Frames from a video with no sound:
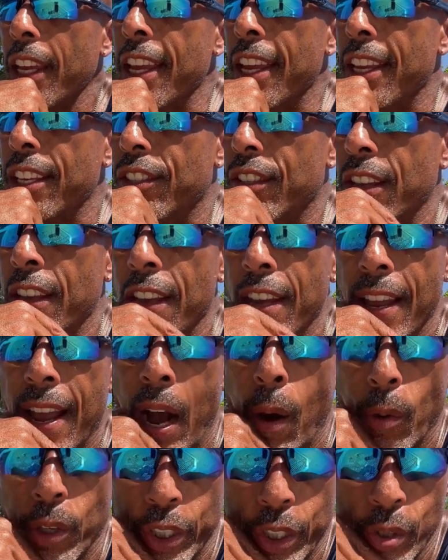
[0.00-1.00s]
is I
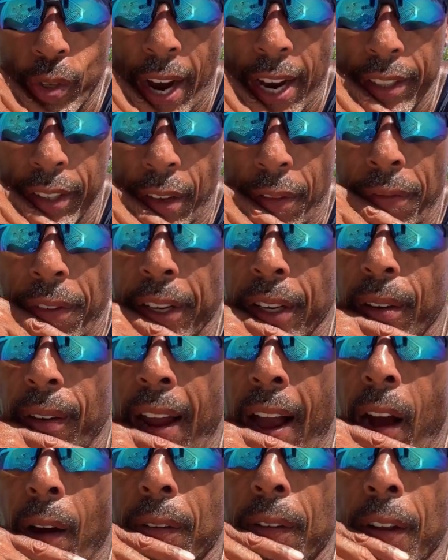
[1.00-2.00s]
want you guys to figure
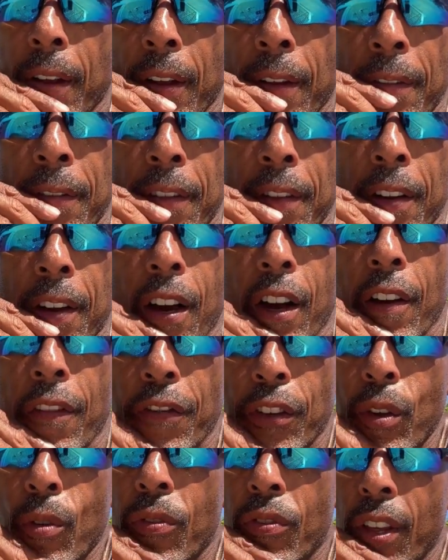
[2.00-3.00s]
out a
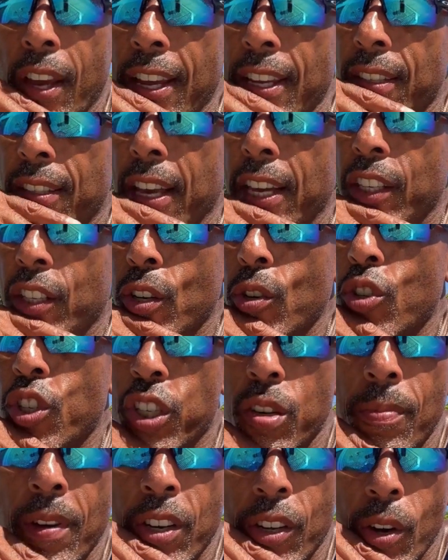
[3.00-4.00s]
few things that you
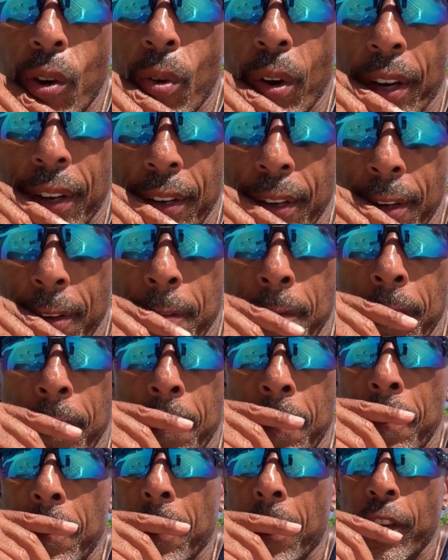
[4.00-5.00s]
should be doing
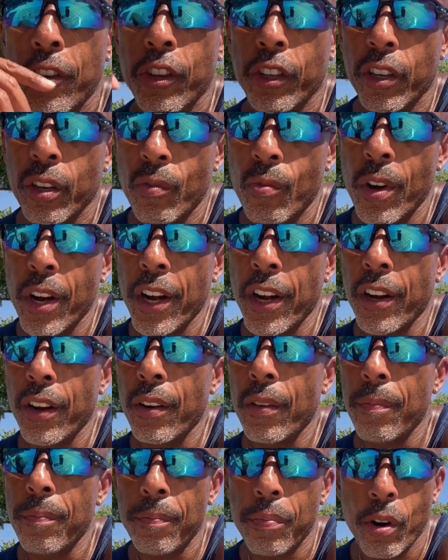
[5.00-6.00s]
in your
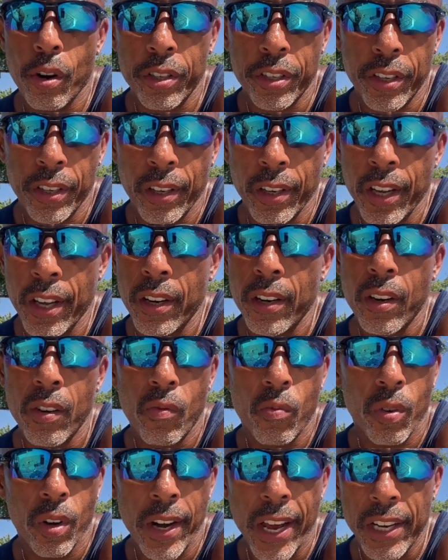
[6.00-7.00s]
career, personally,
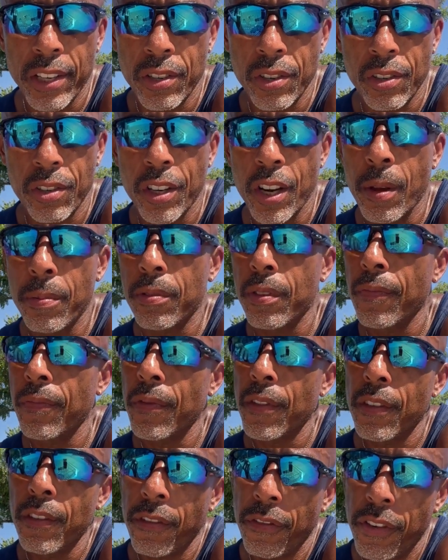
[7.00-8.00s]
relationships,
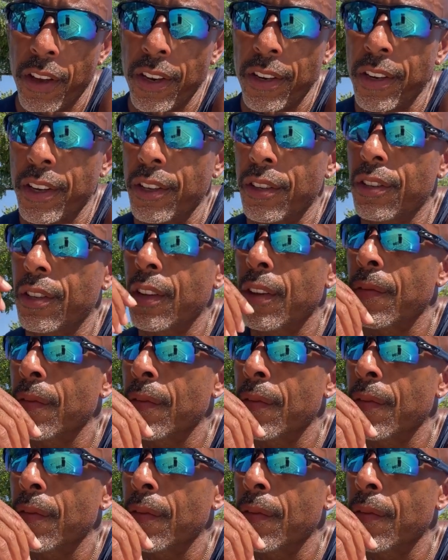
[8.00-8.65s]
fitness,